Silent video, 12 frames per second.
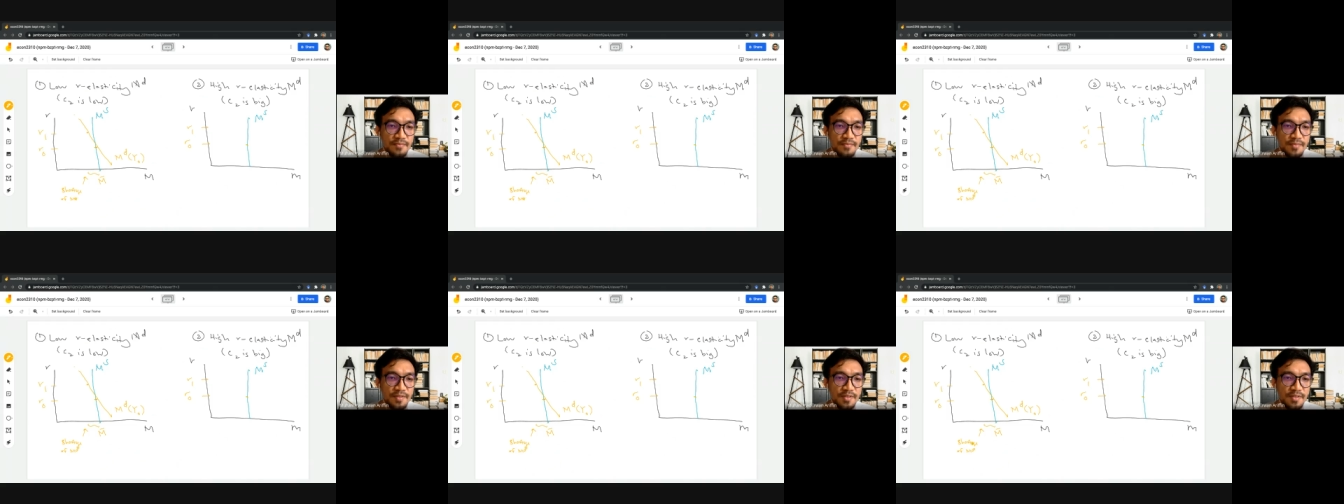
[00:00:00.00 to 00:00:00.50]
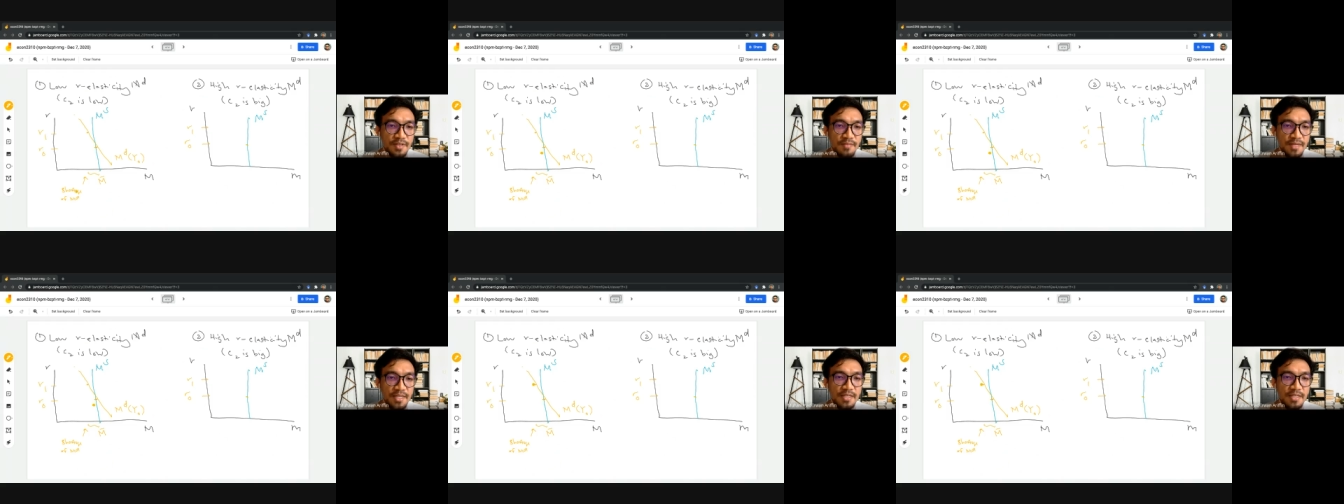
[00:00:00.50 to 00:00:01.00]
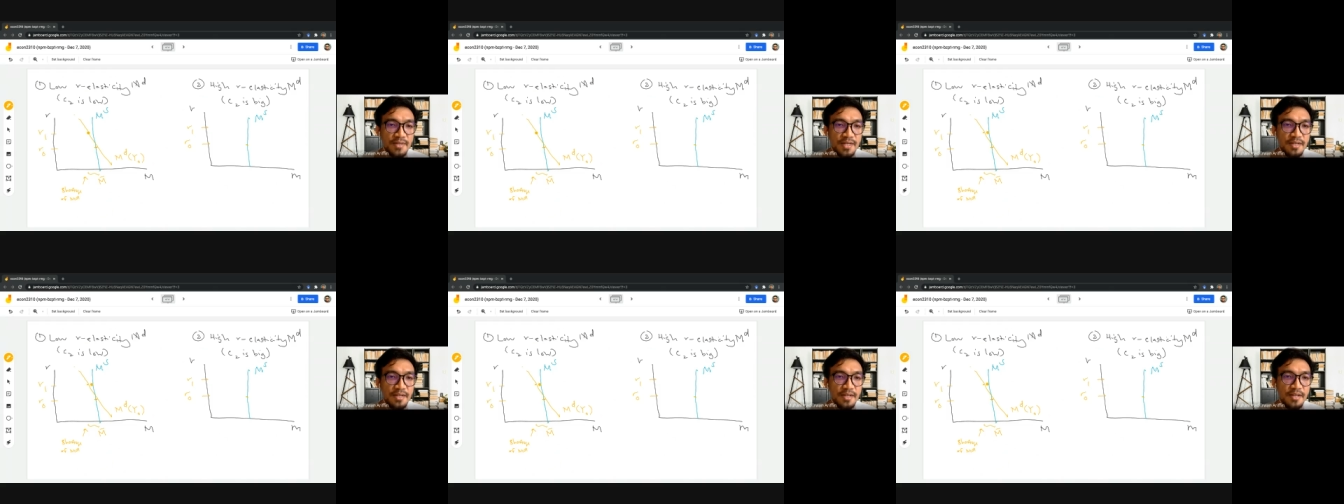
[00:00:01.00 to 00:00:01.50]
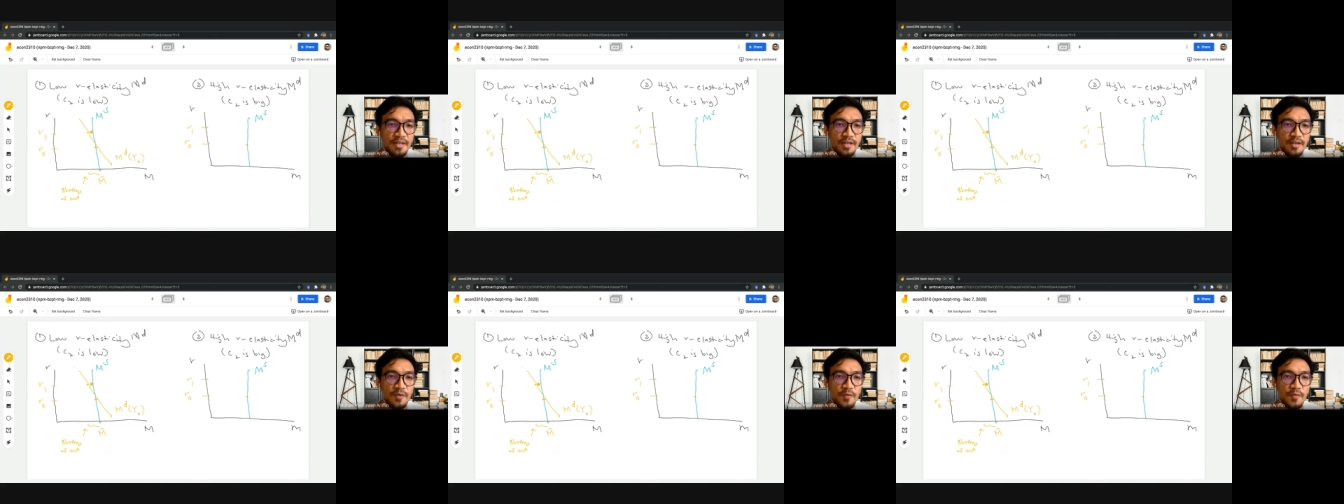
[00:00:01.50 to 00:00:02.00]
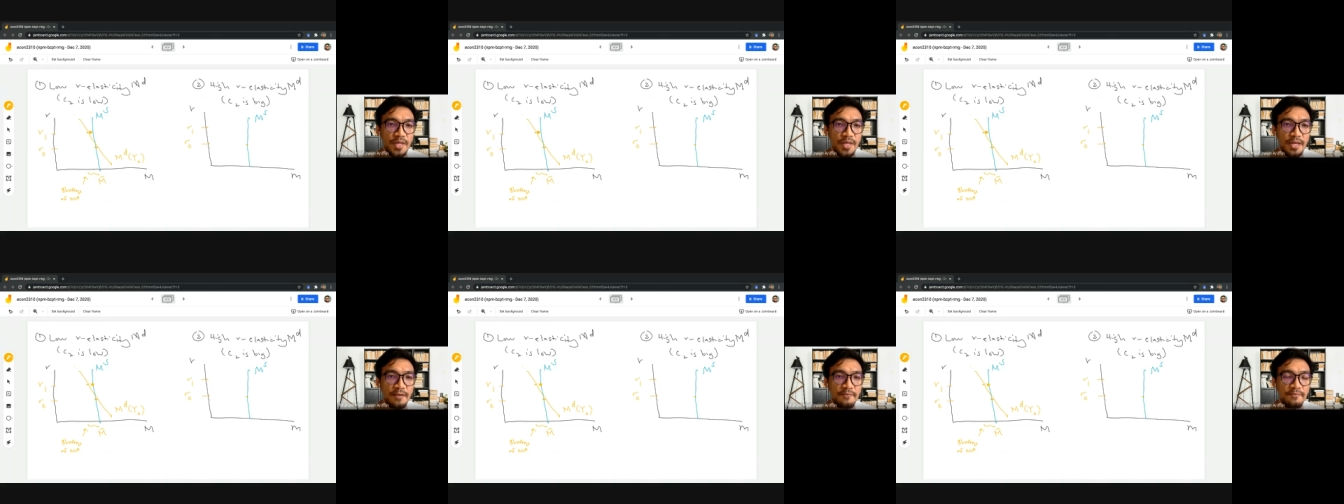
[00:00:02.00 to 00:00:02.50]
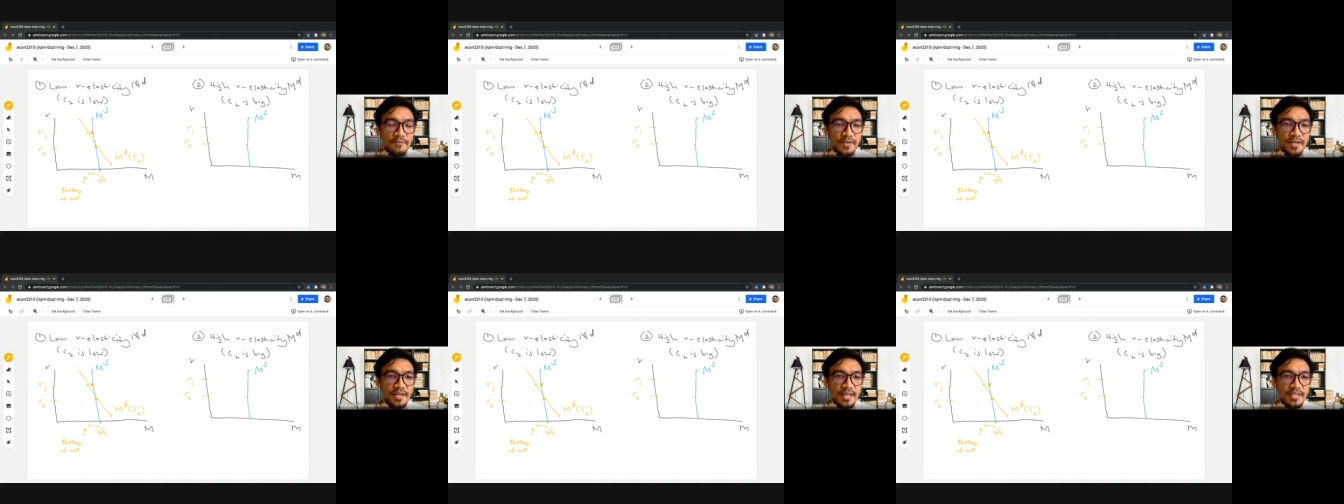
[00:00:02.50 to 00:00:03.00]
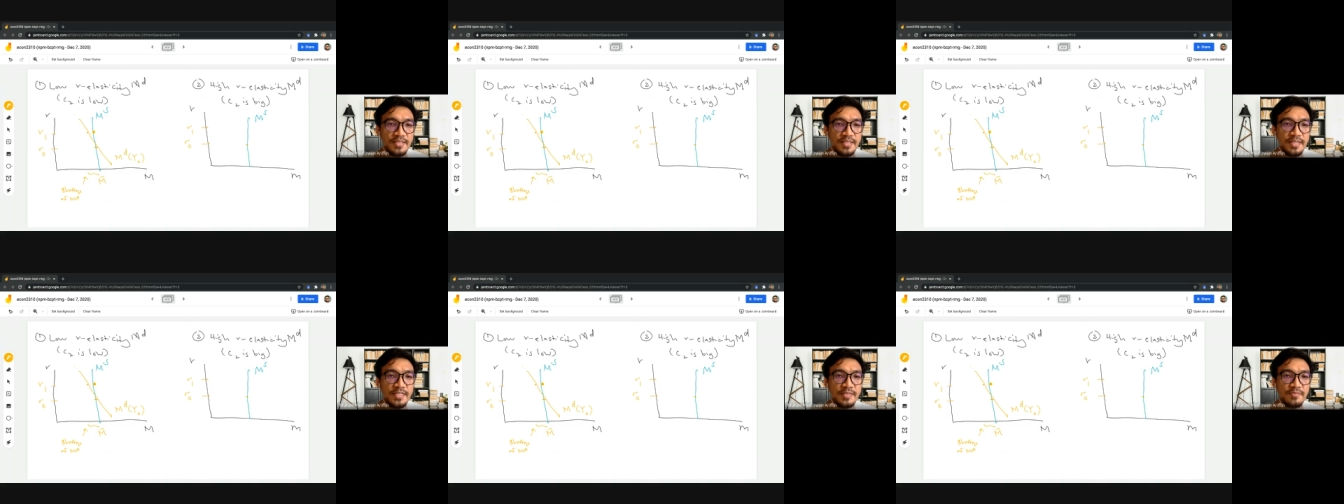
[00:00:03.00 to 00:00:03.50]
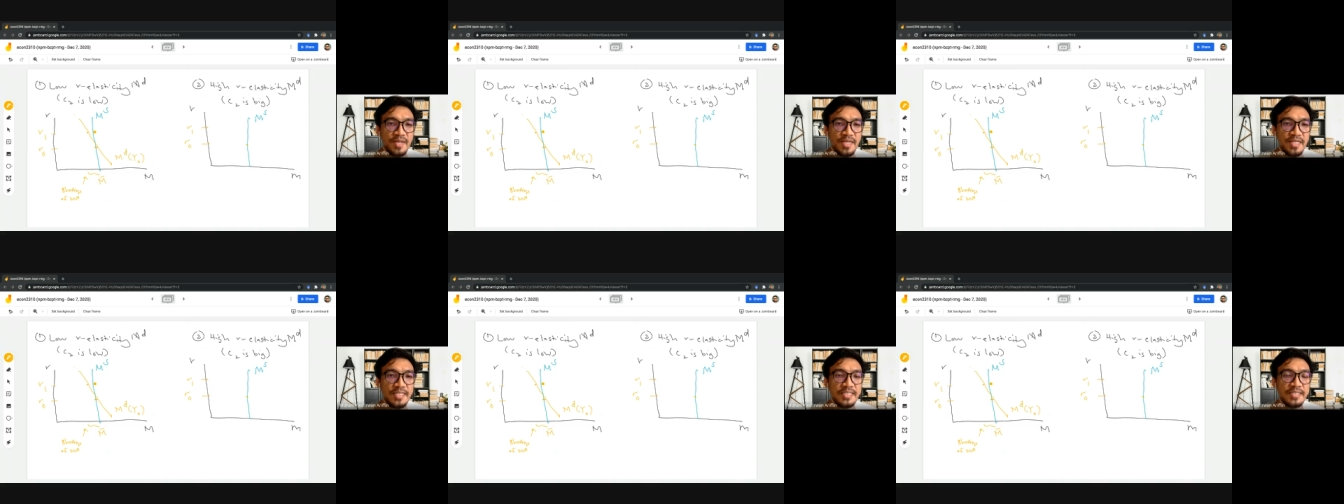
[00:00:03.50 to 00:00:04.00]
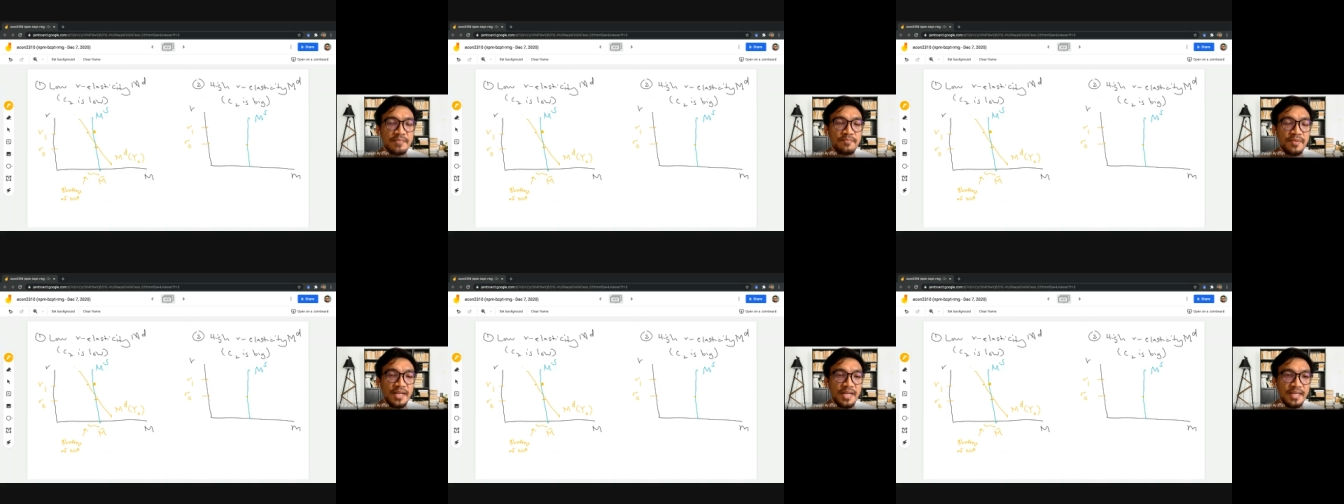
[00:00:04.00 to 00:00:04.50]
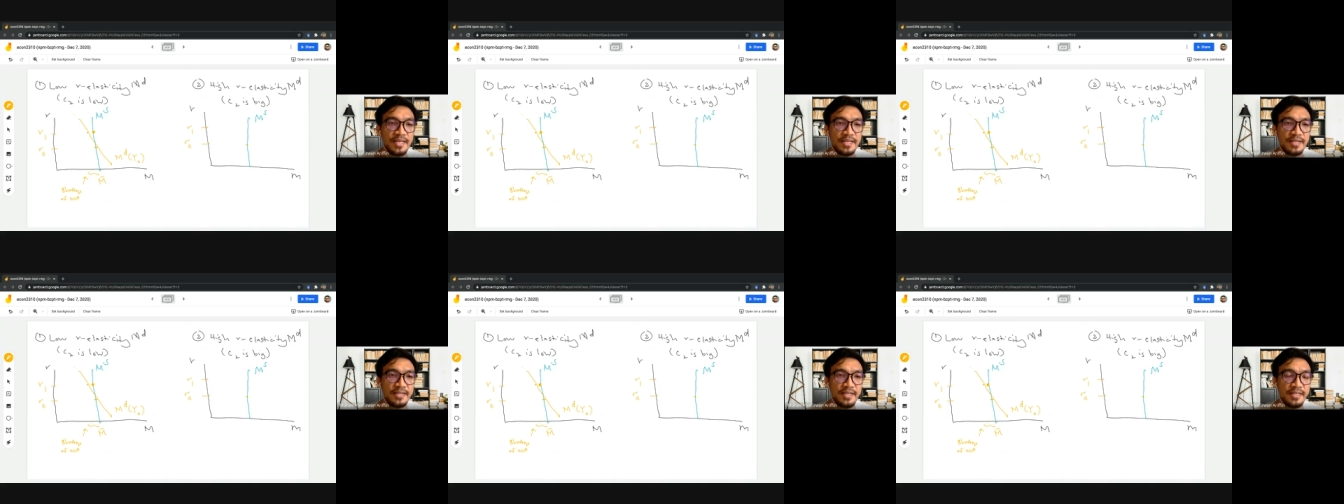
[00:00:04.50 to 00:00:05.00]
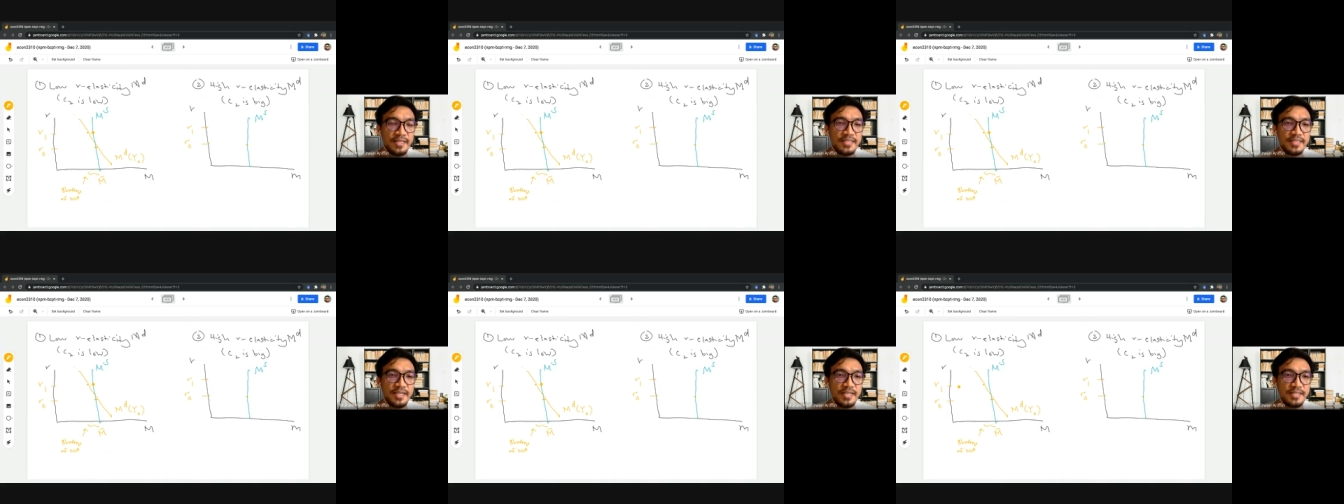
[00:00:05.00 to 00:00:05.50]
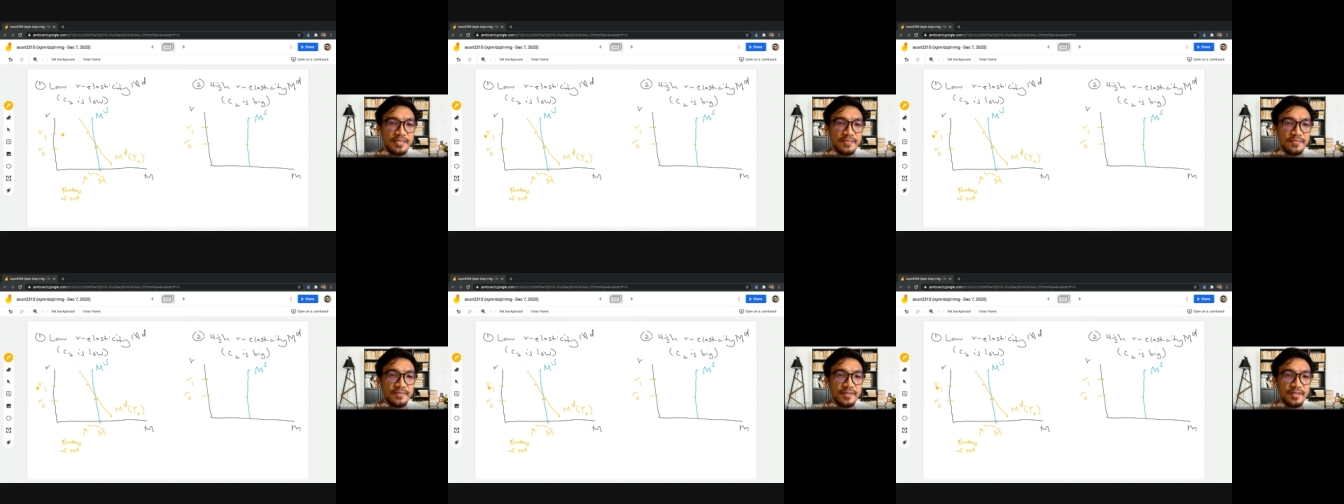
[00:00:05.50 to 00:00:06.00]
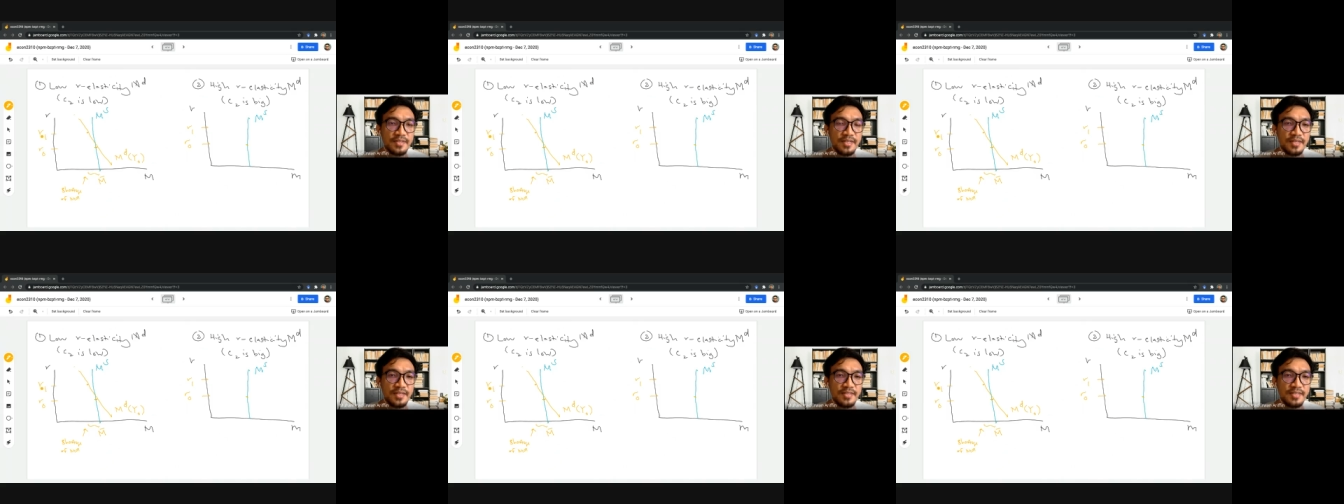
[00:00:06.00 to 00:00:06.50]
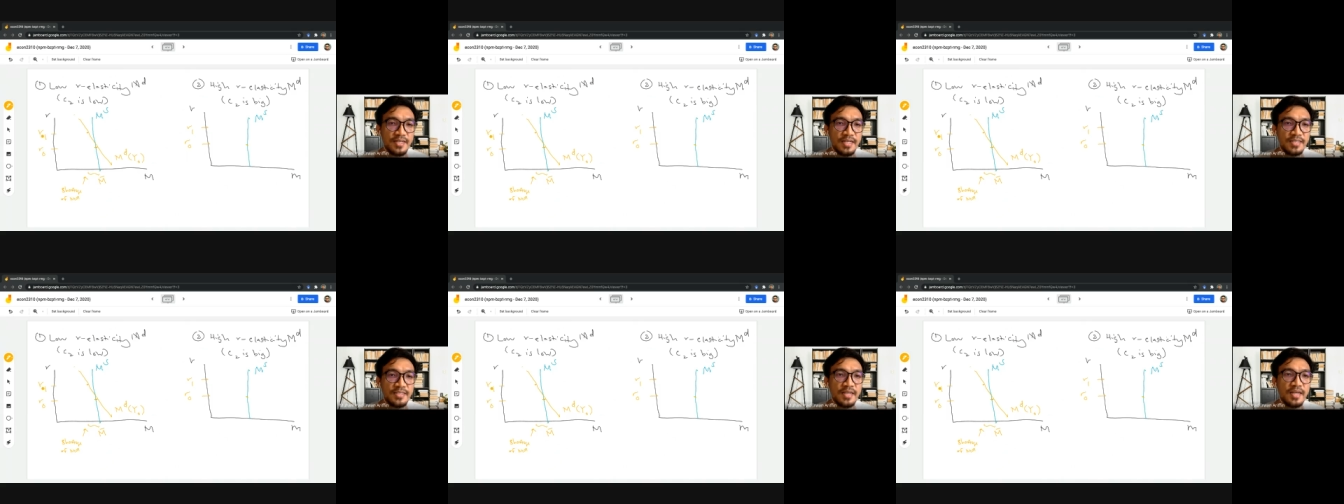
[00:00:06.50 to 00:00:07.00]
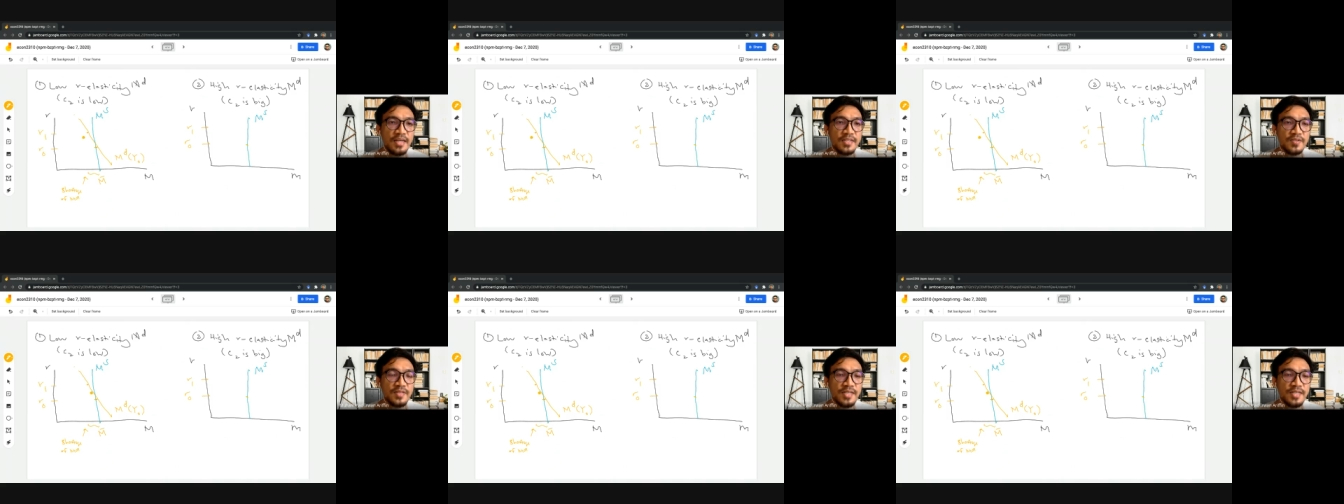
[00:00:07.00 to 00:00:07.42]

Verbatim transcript: Okay, money demand. We have uh, excess money supply here in this case, okay, in this case. So that's why uh, the